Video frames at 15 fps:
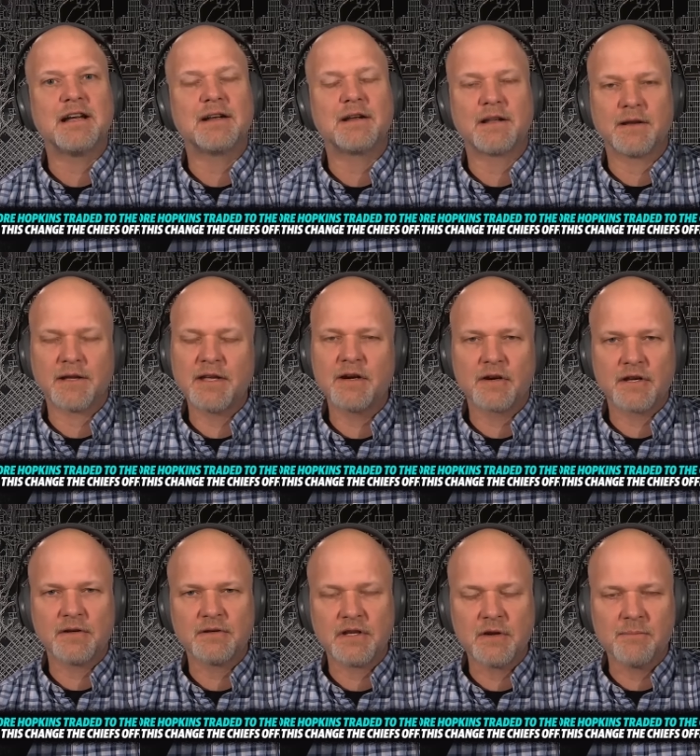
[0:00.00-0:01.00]
uh, you know,
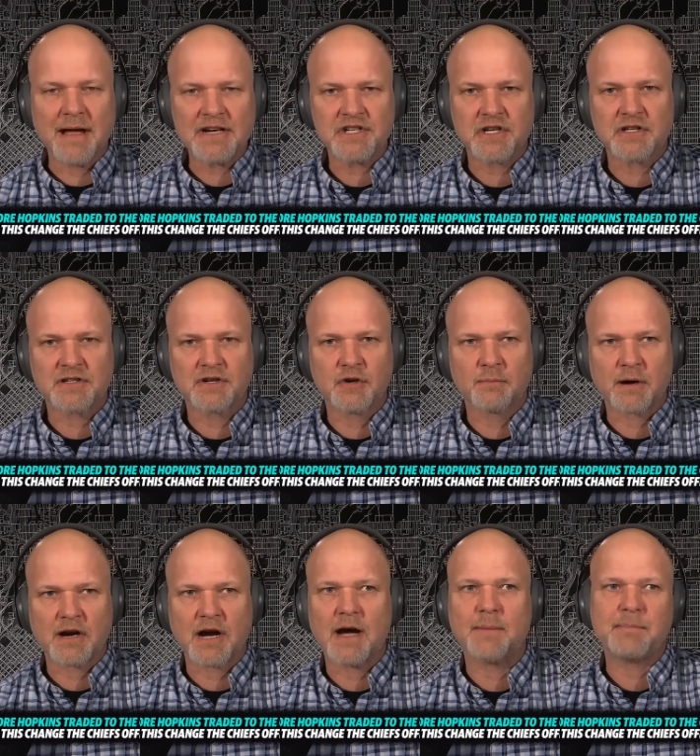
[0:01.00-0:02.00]
you, you mentioned
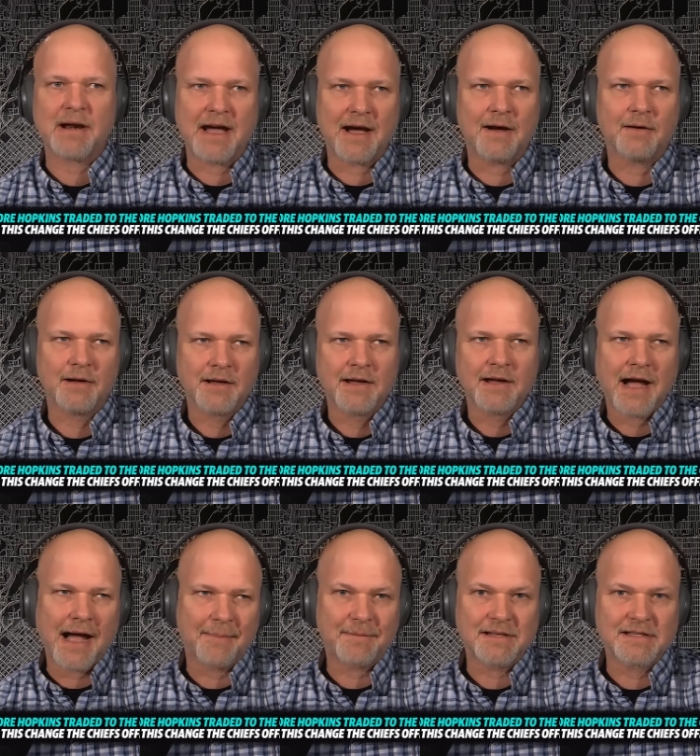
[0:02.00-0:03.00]
Cooper Kupp and how
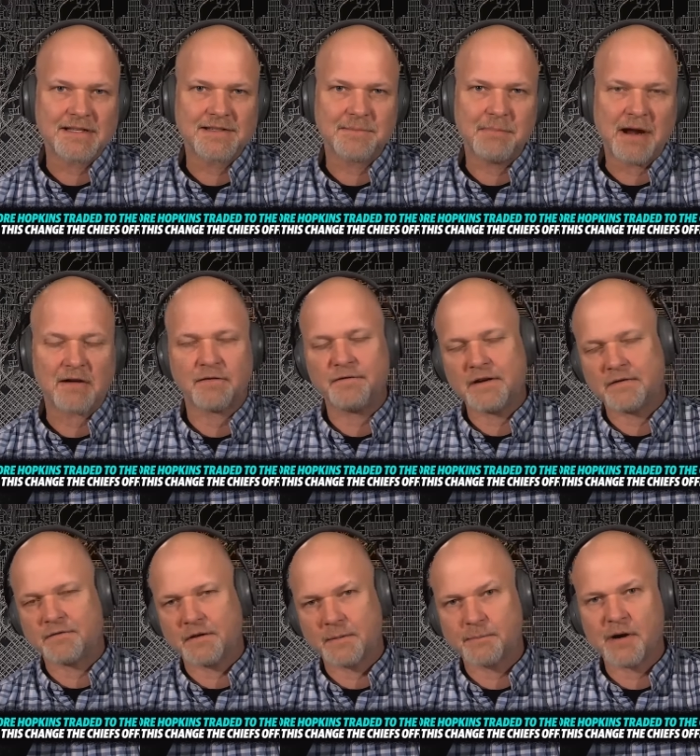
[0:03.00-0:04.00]
Hopkins is a better
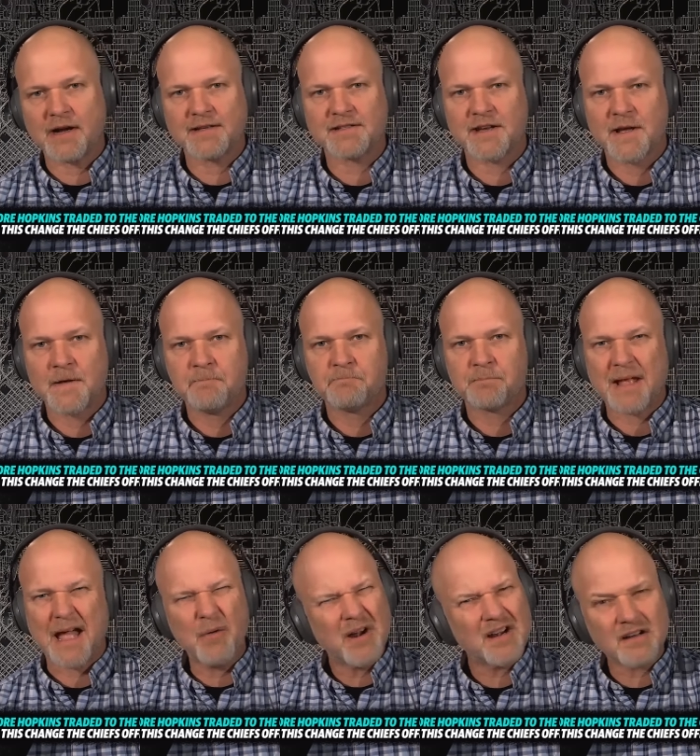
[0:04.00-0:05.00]
fit for the price.
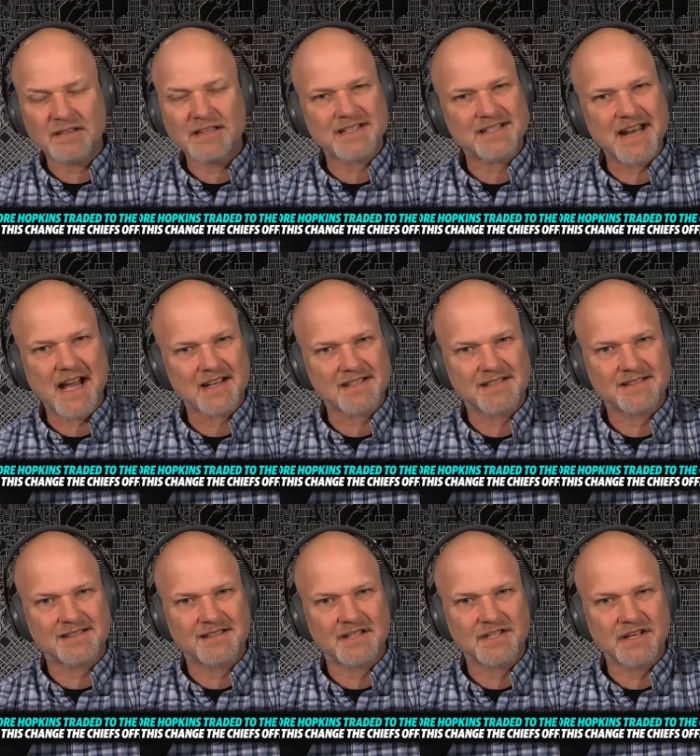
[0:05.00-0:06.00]
I wonder if this knocks
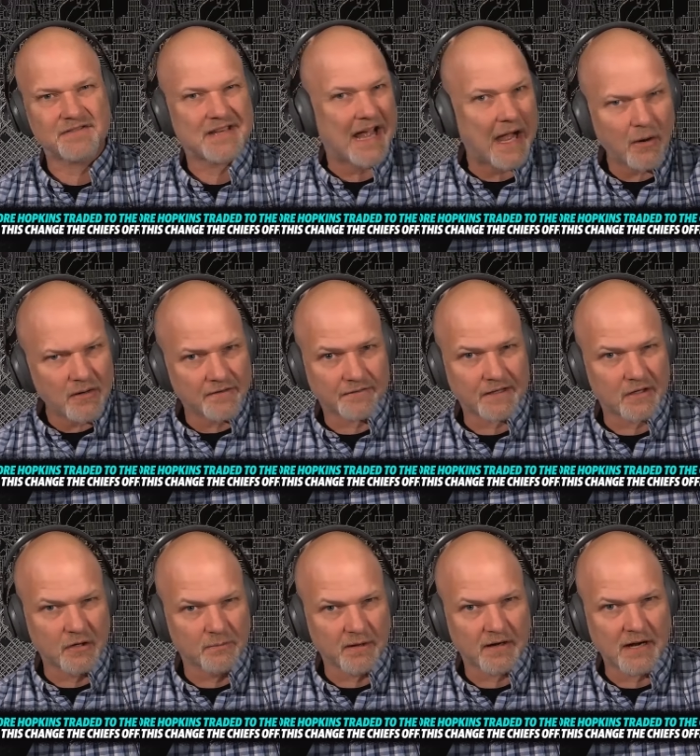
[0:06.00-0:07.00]
the Chiefs out of the
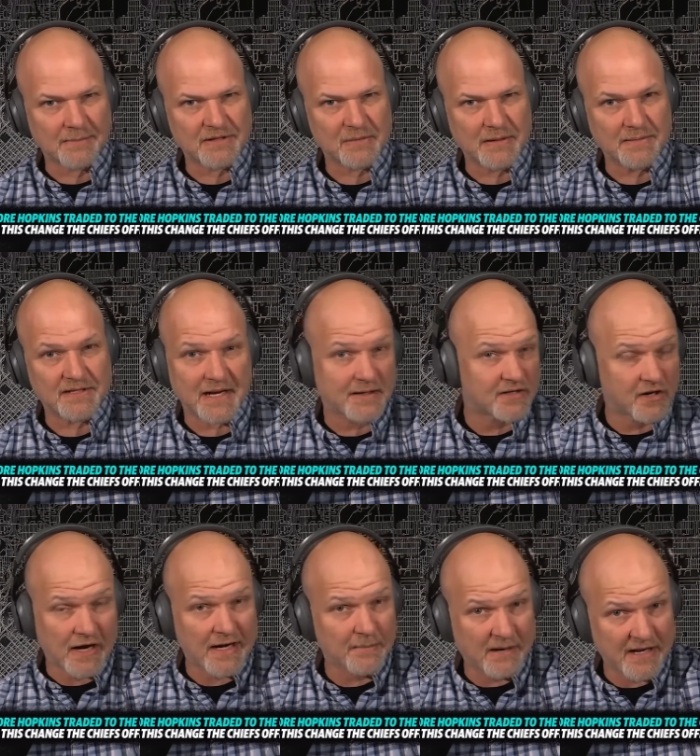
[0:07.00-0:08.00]
Cooper Kupp sweepstakes
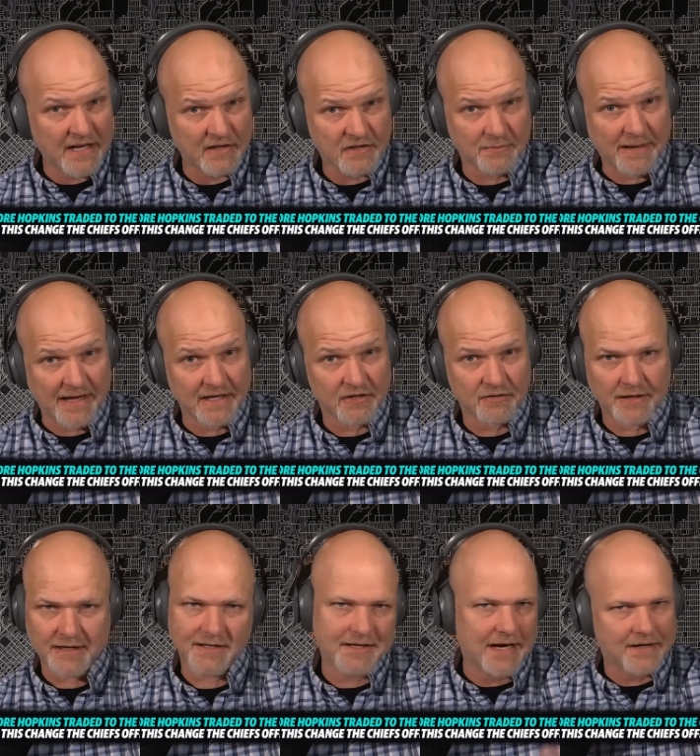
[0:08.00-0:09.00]
or anybody else who might get
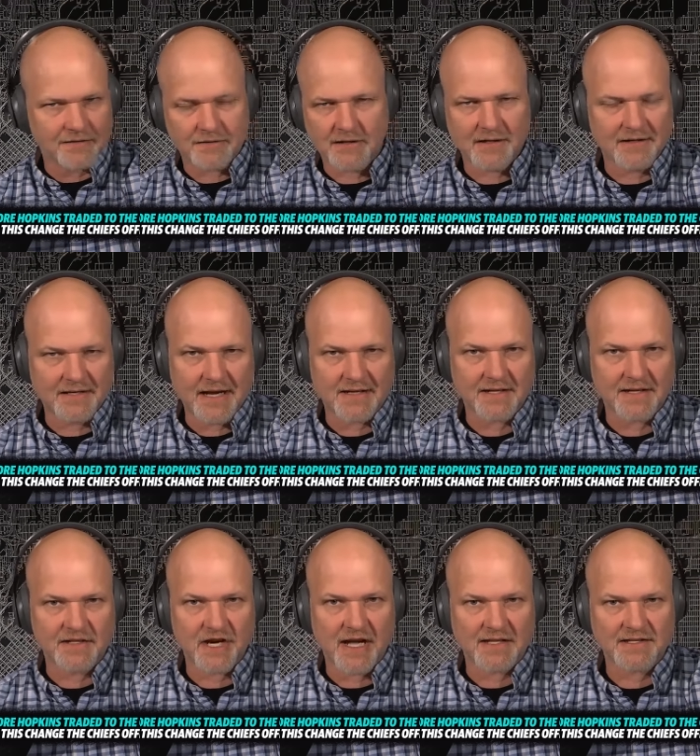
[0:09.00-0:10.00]
traded, Deont-
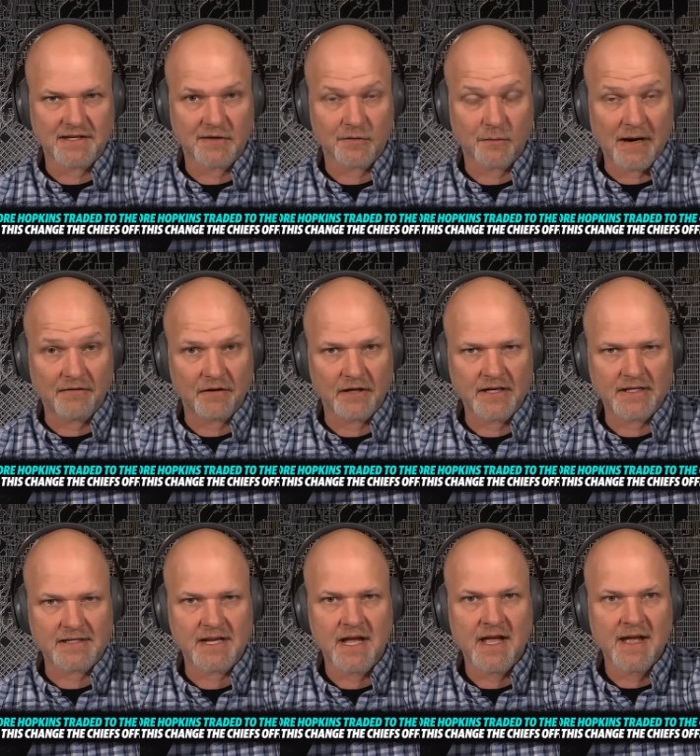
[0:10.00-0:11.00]
Deontay Johnson or whoever it
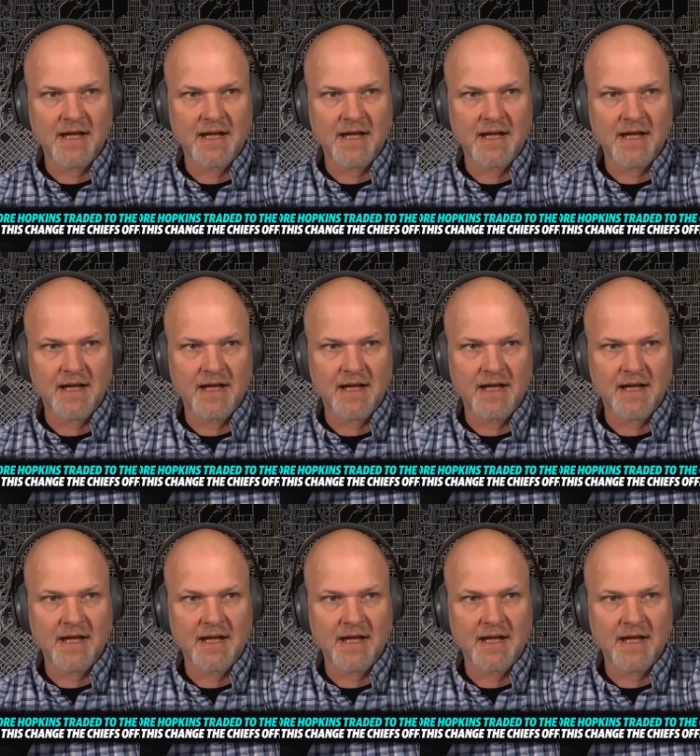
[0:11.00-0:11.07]
is.